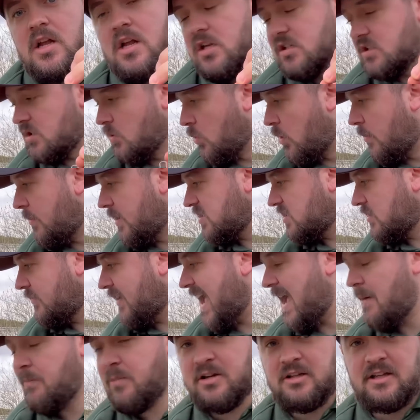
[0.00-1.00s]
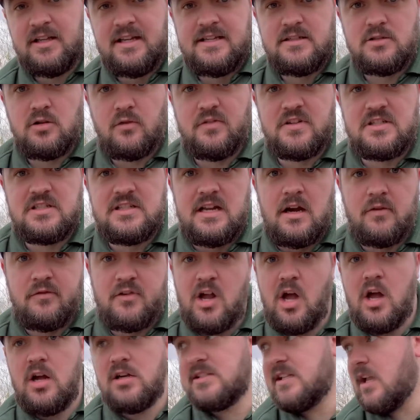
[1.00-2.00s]
So what must have happened is, obviously I've
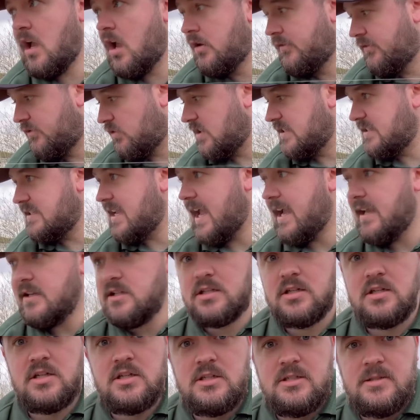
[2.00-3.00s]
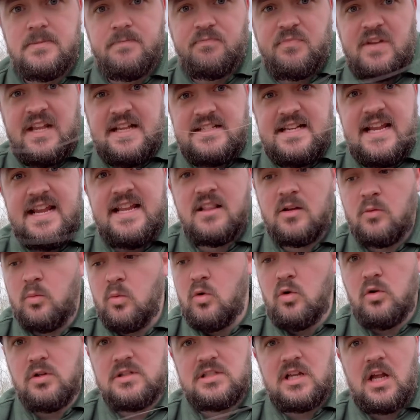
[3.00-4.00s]
cast it over his head, it's hit the
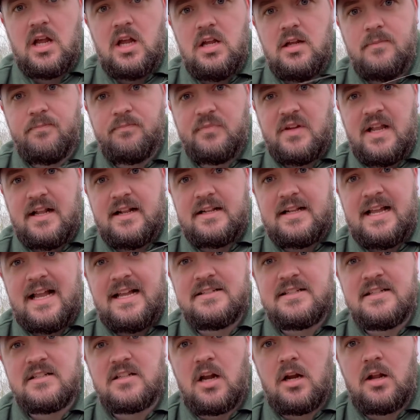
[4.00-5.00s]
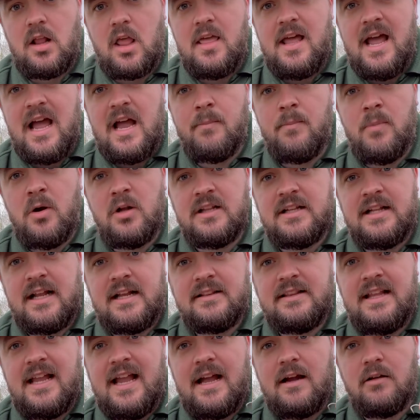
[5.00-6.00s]
water, and as it's going like that and pulling
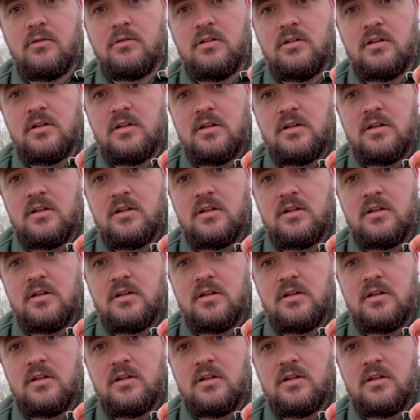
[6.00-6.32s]
that down,